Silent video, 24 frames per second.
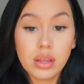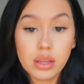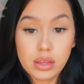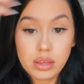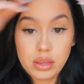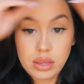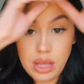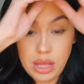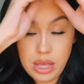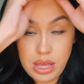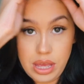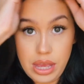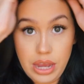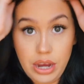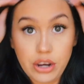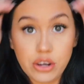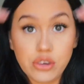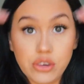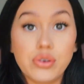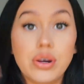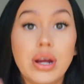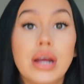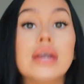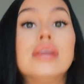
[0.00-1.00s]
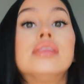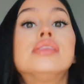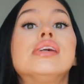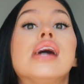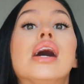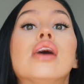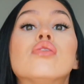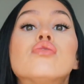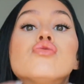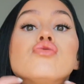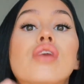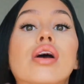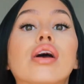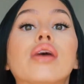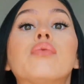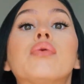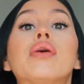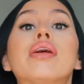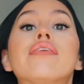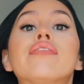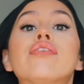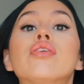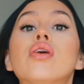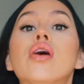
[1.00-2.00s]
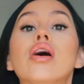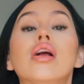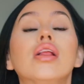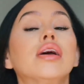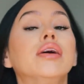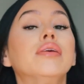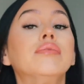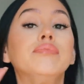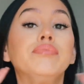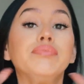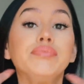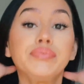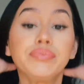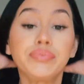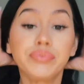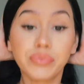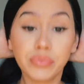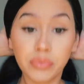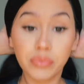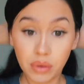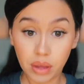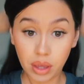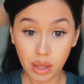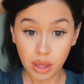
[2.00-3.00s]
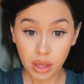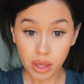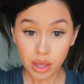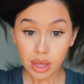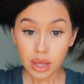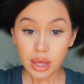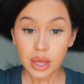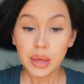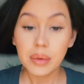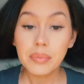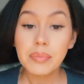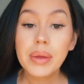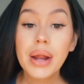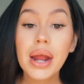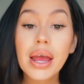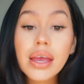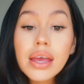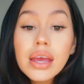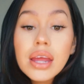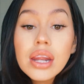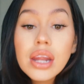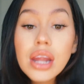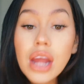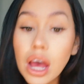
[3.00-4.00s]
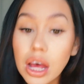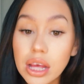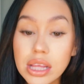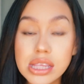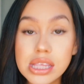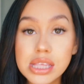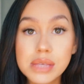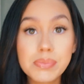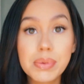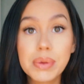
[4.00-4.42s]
Like air dried, towel dried, whatever you call it. But I cannot be